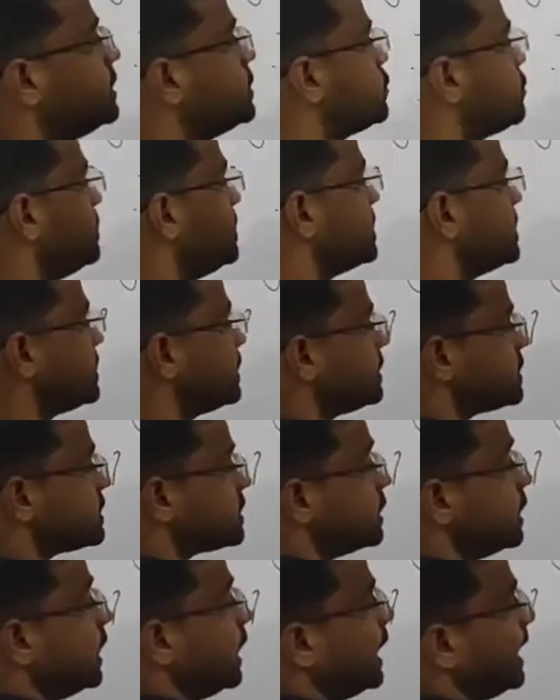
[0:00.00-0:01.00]
So means it is
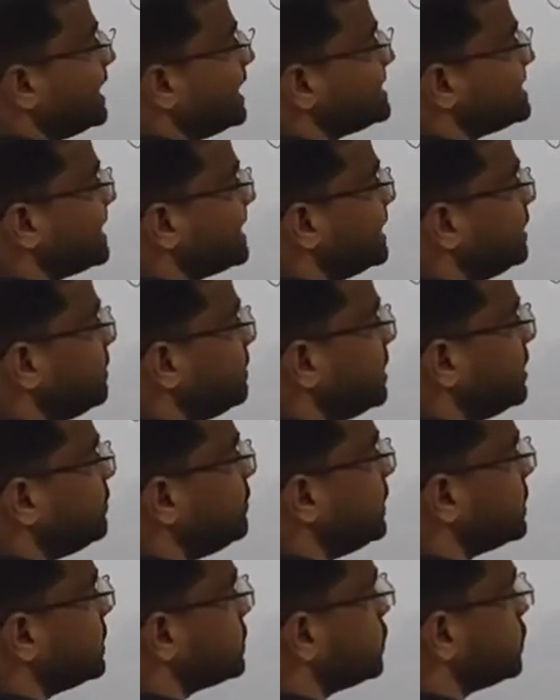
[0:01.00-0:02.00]
exactly
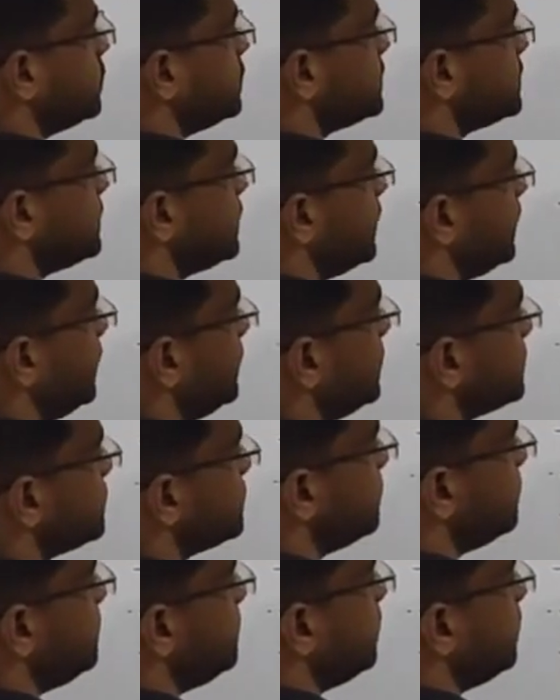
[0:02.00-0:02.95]
midway. So this radius will be